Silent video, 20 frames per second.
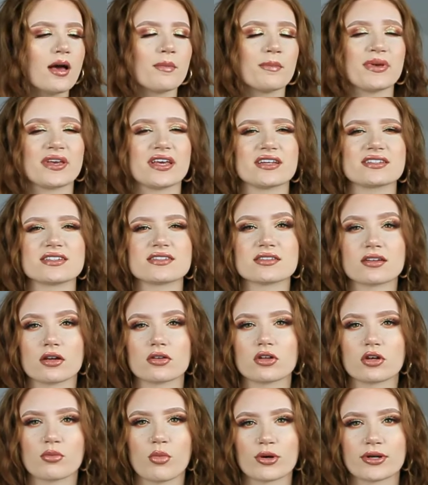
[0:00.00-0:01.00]
because it's going
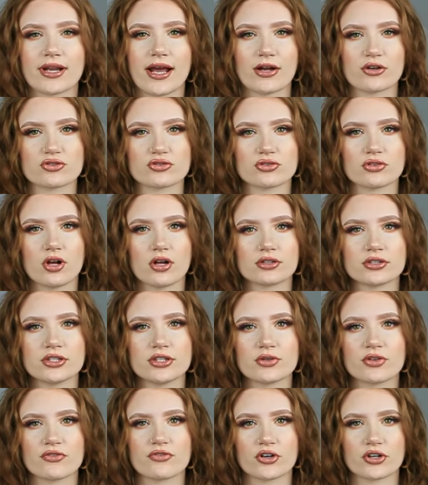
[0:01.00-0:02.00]
to look more natural on
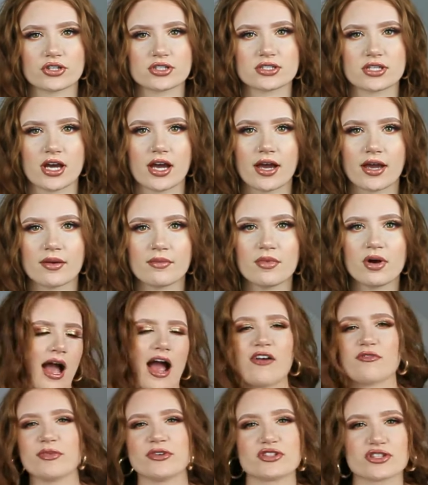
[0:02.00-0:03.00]
you the first time.
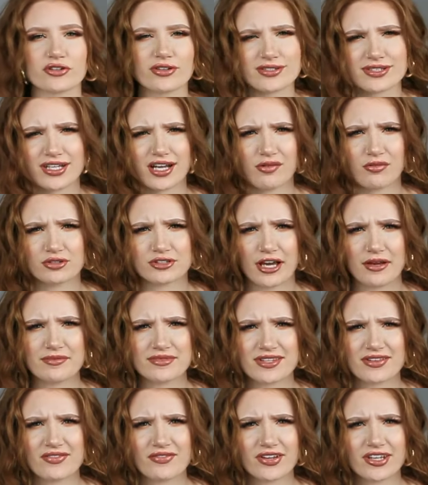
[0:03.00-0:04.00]
I've mentioned this a couple times
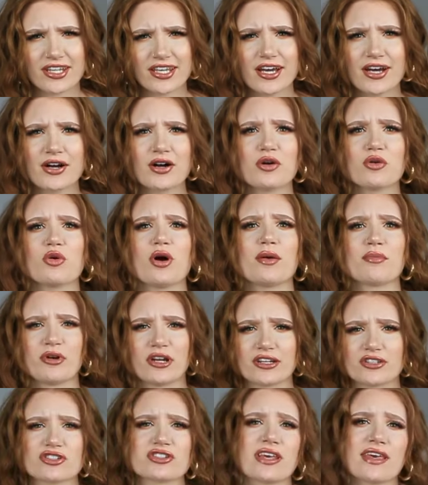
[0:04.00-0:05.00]
in the video,
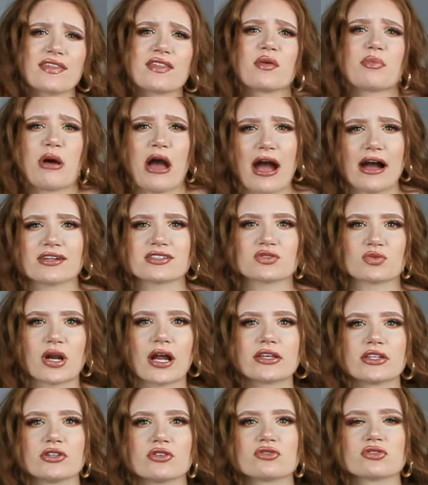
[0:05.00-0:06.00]
but just in the past when
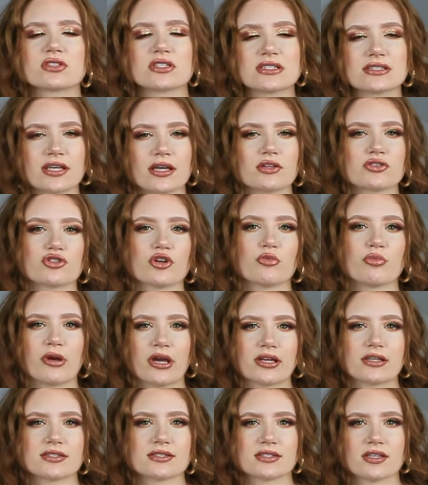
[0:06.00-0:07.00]
I used the Saint
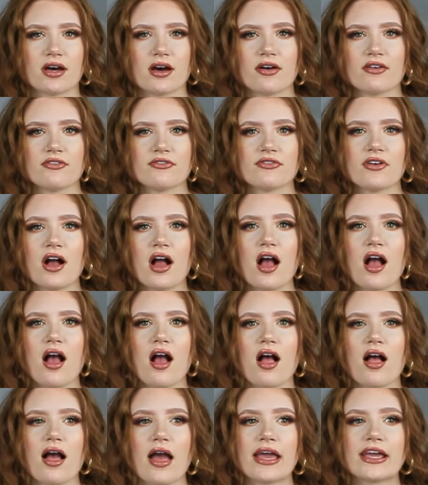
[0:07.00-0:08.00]
Tropez stuff,
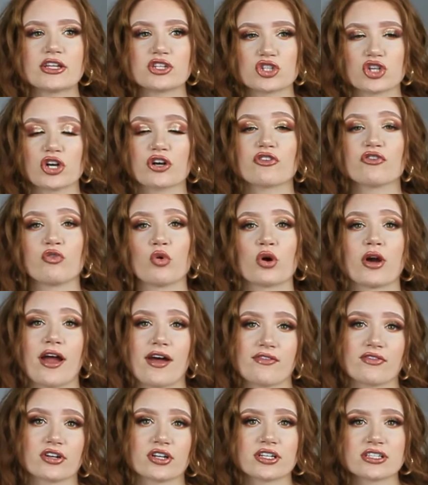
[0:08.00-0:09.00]
it took
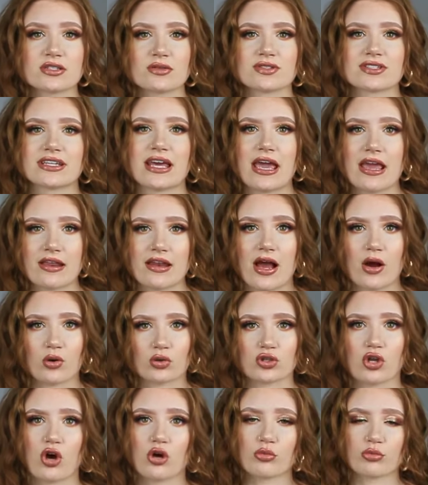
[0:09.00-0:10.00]
forever because it was an
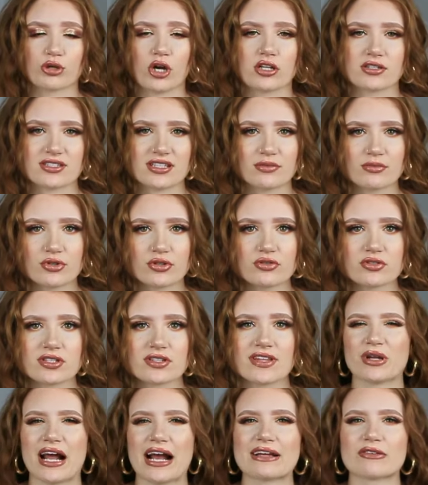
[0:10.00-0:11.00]
8-hour long bronzing mousse
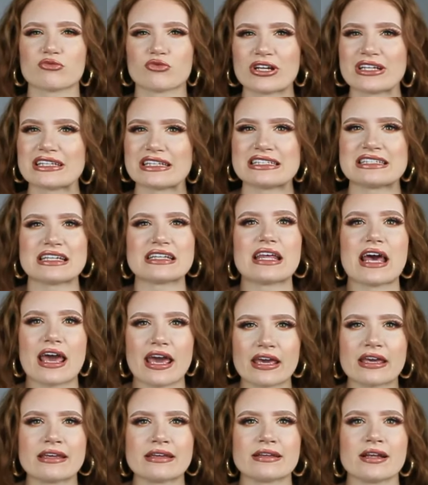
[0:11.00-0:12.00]
that I really did
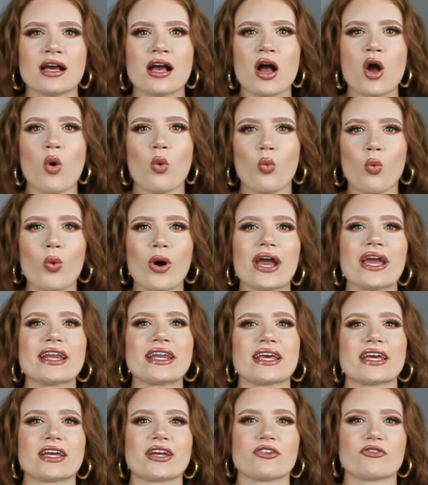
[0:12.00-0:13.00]
hate
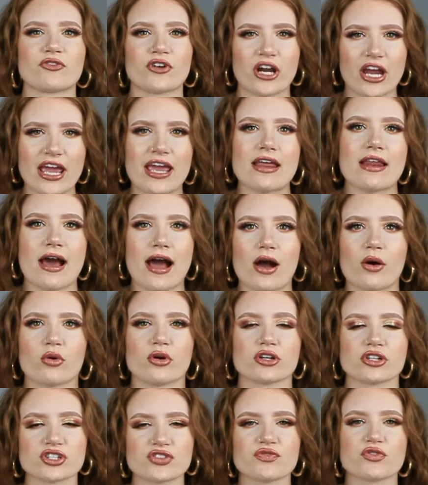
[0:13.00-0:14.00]
waiting for 8
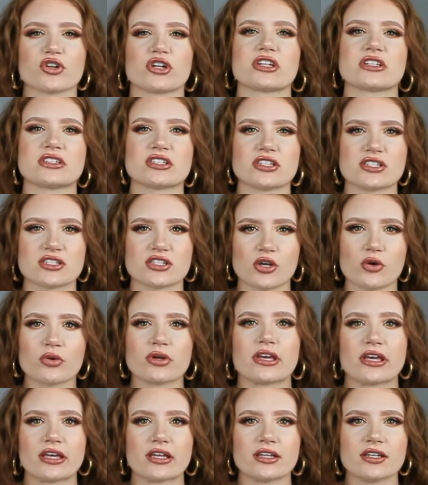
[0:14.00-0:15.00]
hours for it to soak
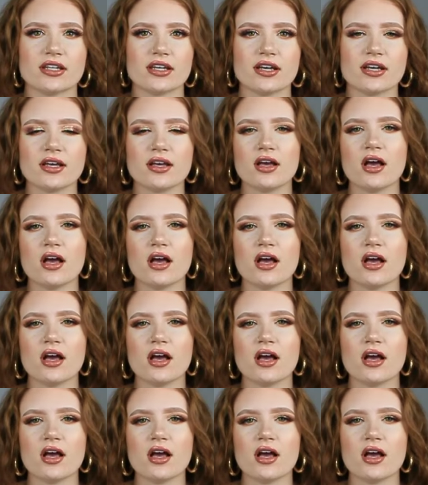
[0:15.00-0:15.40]
in.